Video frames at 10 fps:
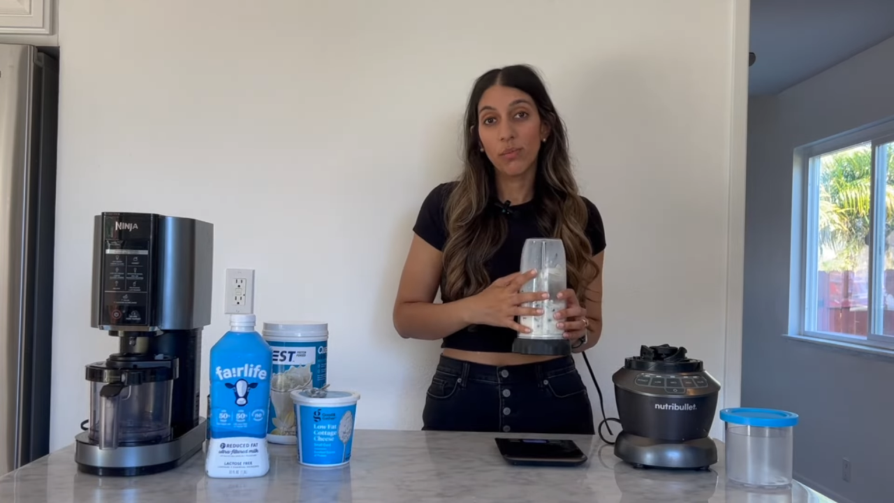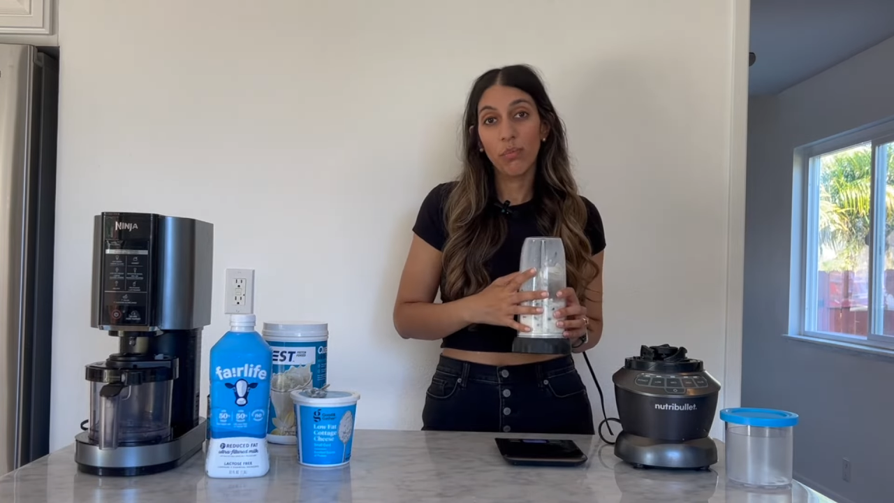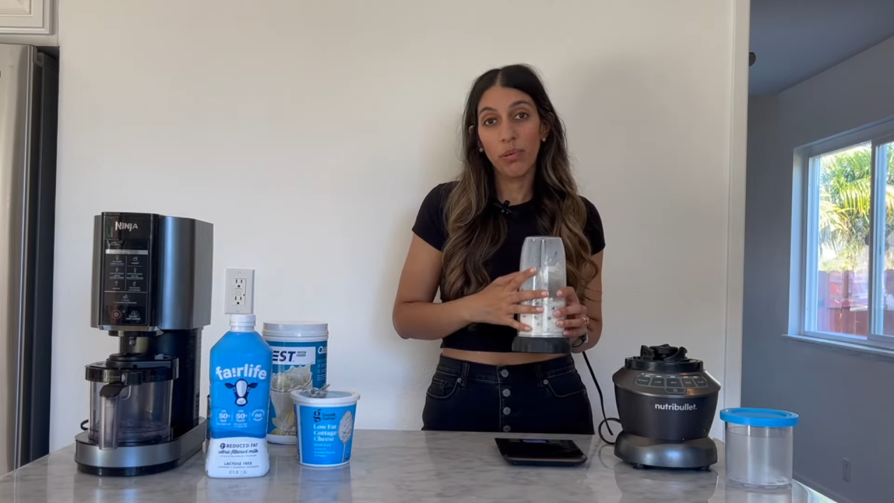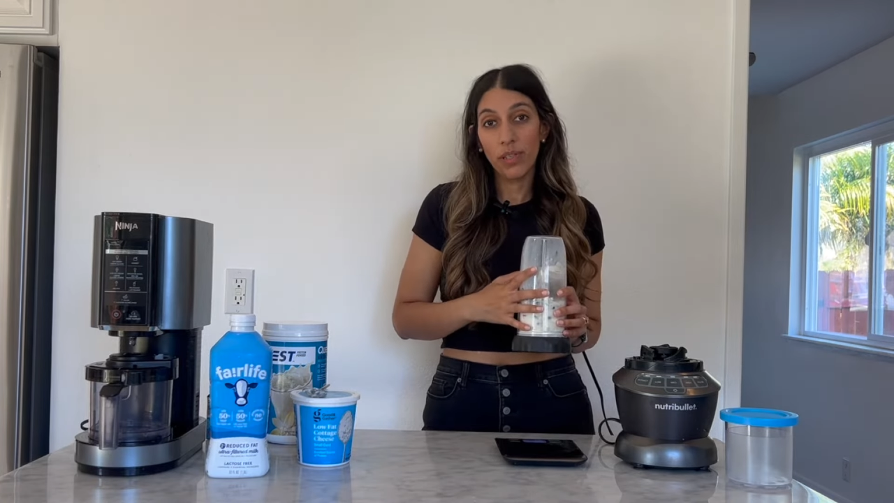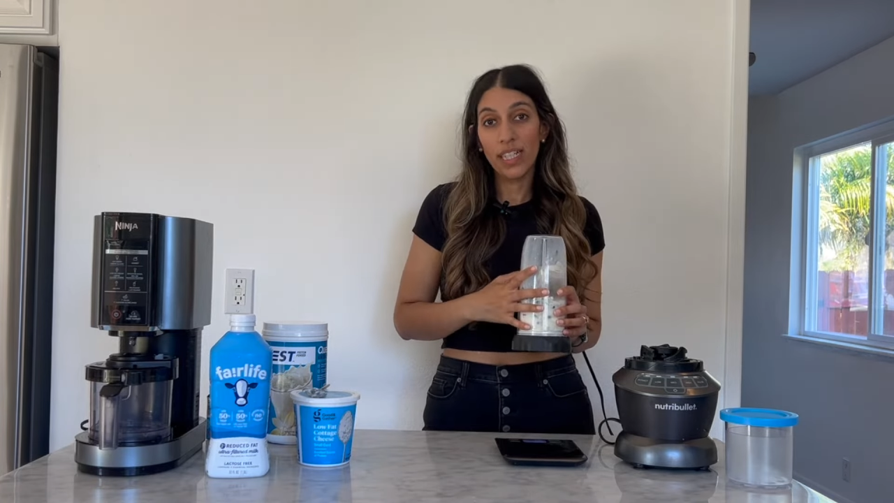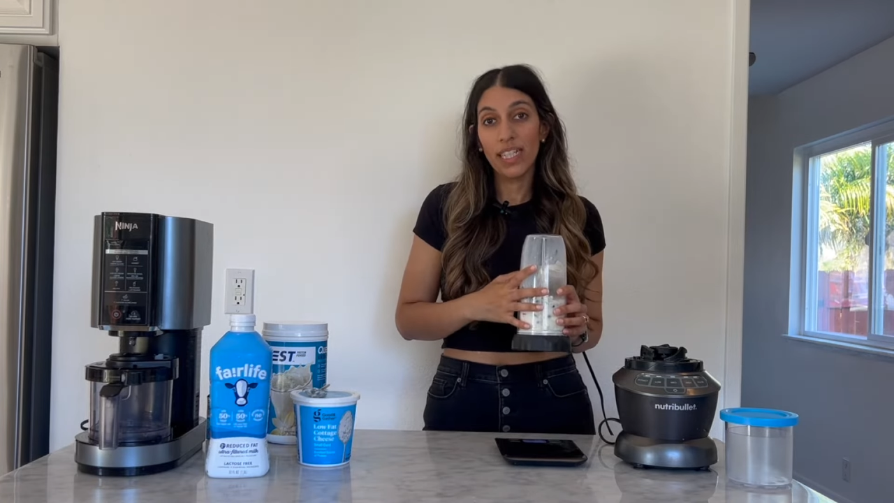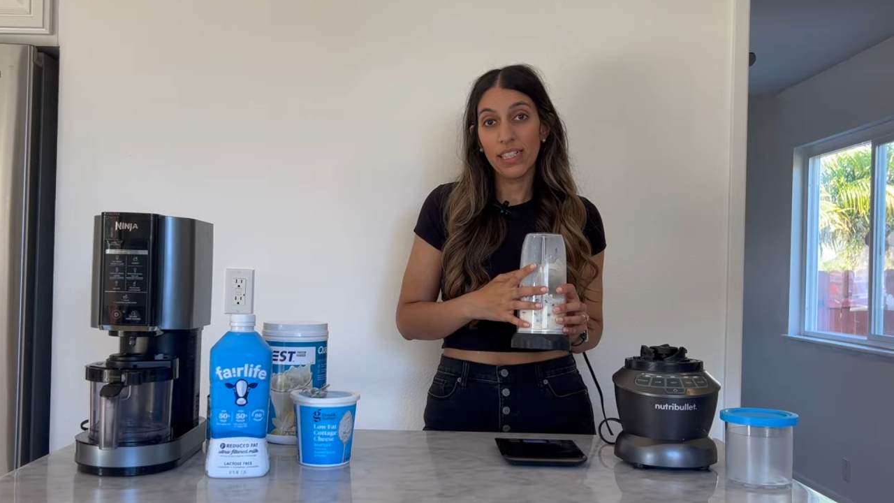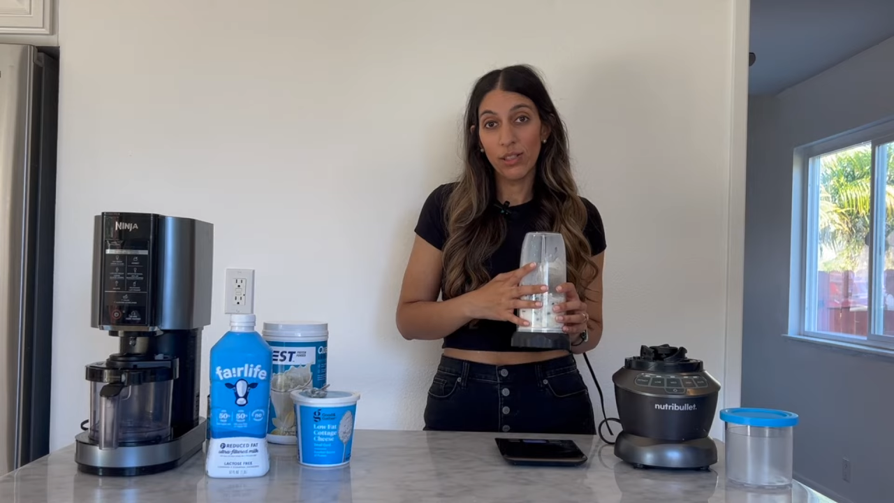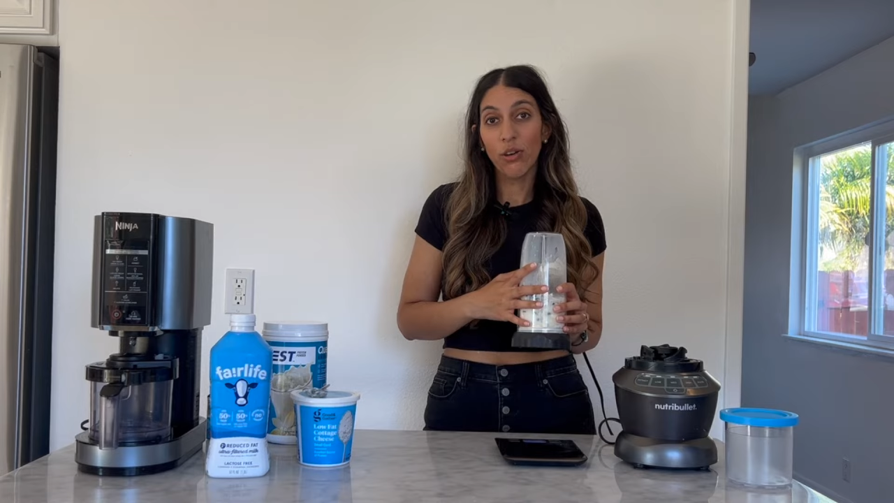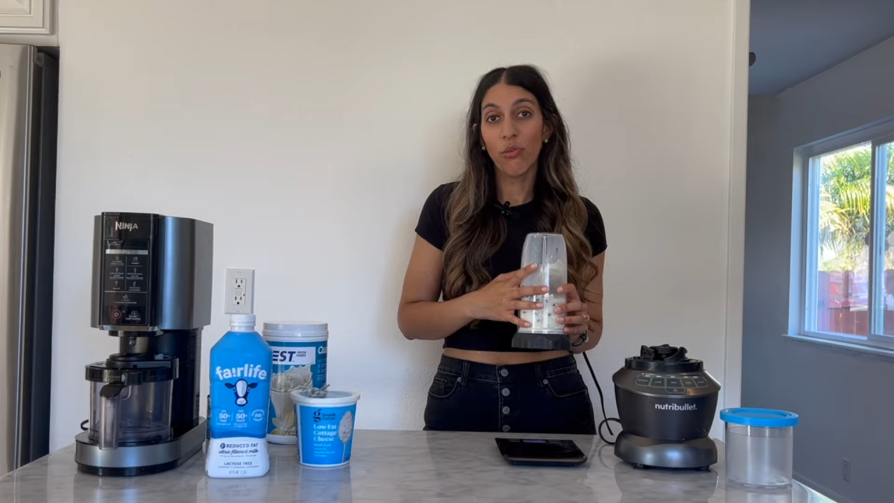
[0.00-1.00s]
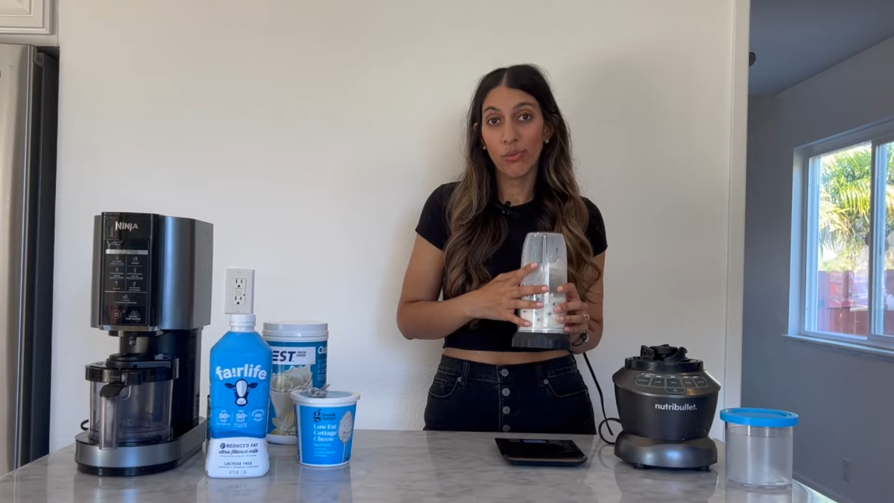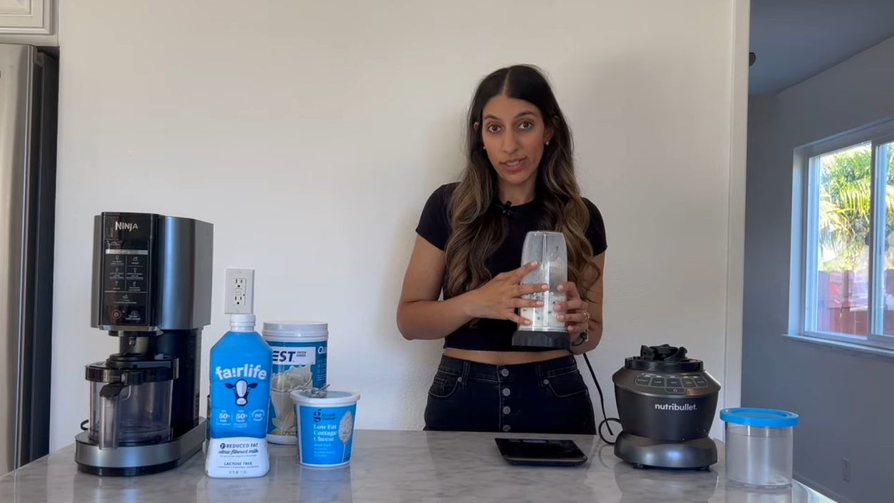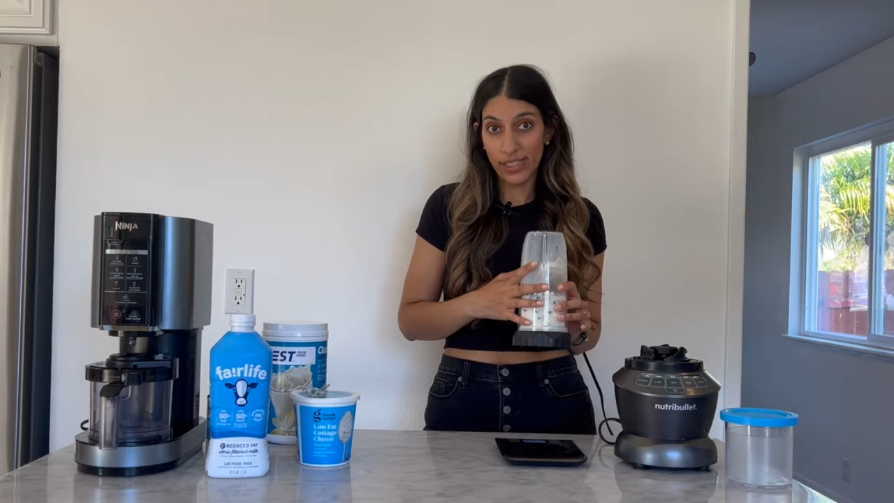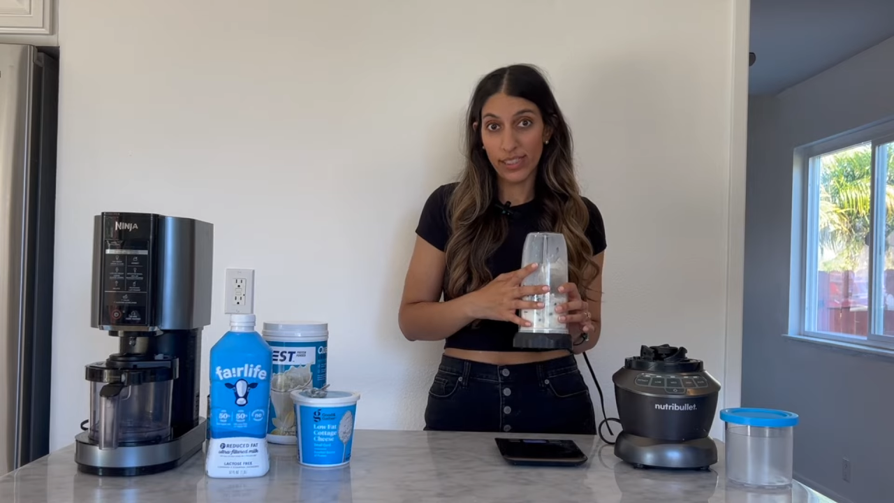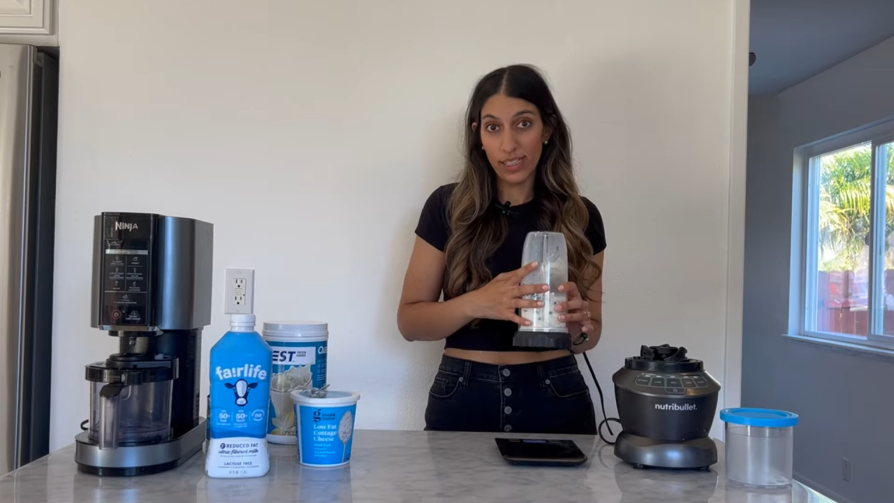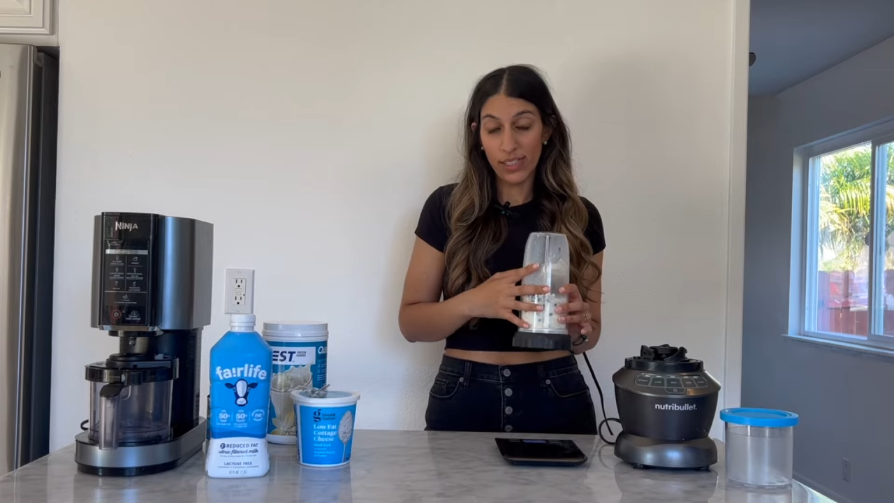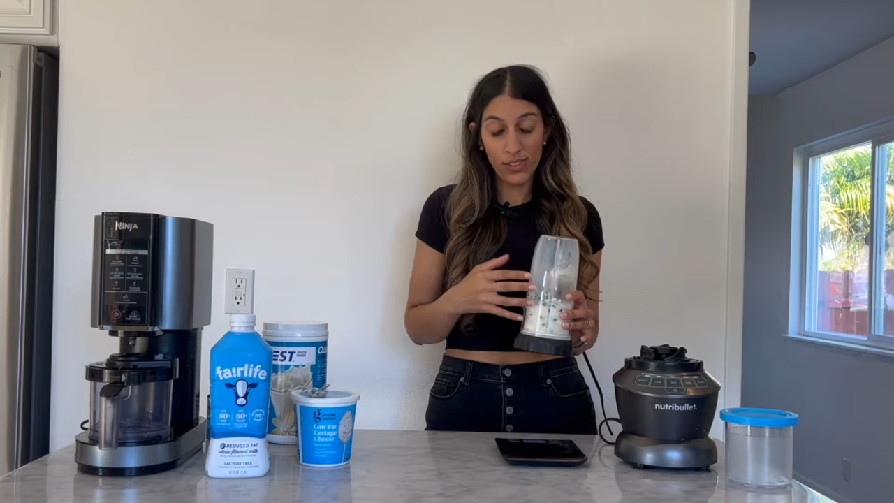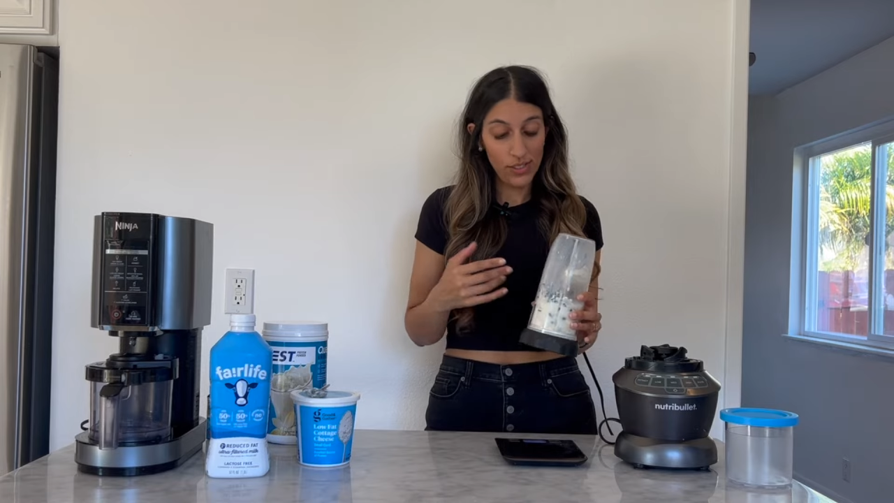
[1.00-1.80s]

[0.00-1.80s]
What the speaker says: pretty resilient.